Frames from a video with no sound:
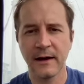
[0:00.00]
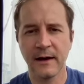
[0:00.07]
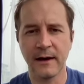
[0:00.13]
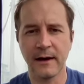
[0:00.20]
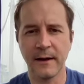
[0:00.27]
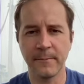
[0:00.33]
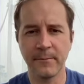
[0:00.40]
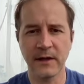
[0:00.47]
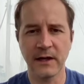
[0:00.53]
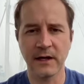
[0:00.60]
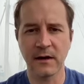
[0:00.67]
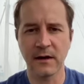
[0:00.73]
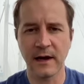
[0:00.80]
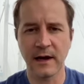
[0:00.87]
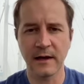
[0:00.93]
Um, you
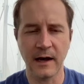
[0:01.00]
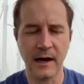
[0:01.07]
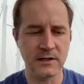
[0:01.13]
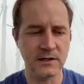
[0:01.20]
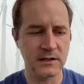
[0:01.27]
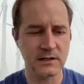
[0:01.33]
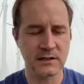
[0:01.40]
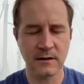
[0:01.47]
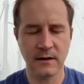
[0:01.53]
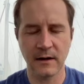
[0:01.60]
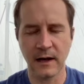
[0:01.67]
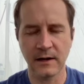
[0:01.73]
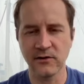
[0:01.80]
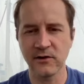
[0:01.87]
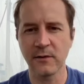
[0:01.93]
know, I, I, just
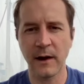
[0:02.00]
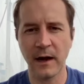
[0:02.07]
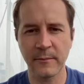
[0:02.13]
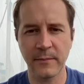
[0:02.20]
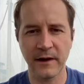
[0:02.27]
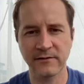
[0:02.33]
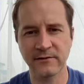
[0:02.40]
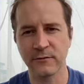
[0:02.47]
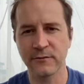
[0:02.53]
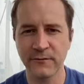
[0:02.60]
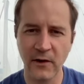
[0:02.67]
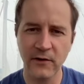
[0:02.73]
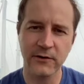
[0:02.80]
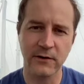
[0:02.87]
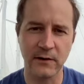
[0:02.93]
I do my best to
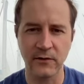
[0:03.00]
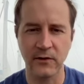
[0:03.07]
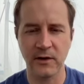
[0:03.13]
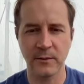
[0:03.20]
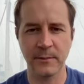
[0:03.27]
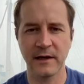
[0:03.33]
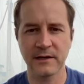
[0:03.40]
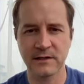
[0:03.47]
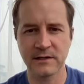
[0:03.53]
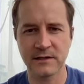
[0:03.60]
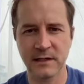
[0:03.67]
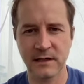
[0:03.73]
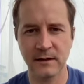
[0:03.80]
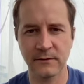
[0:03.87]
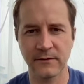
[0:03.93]
filter it a little bit to
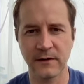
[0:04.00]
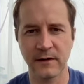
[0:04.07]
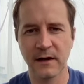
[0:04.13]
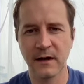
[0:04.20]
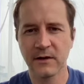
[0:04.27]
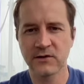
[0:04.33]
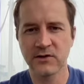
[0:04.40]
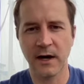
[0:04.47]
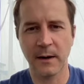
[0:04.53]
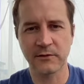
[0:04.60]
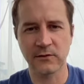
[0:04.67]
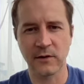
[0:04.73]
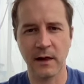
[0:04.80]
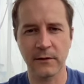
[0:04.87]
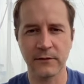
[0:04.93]
see if a job
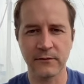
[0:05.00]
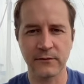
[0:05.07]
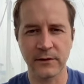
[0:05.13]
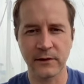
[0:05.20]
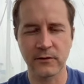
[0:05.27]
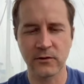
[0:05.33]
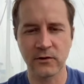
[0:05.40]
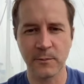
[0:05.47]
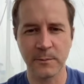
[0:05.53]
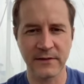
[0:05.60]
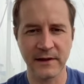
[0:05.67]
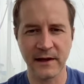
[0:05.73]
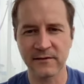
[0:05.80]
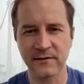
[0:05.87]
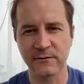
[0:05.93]
is relevant for the group,
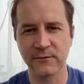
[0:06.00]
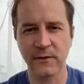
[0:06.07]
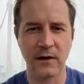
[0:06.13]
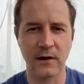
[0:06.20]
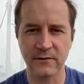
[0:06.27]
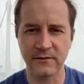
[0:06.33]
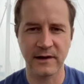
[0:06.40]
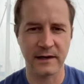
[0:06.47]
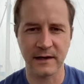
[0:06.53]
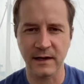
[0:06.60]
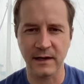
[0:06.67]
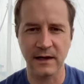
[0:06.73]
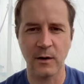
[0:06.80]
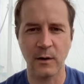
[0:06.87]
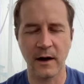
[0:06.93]
but that's as far as I can
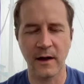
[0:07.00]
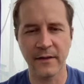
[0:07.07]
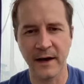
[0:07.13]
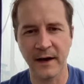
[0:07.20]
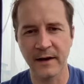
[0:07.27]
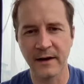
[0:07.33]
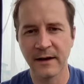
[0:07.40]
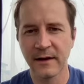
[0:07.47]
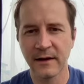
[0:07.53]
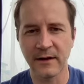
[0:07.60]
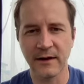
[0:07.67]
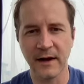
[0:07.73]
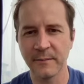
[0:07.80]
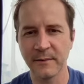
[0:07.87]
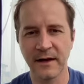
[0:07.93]
go on that. You
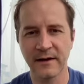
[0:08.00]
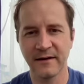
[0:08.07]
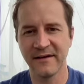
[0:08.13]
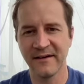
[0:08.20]
know, I'm not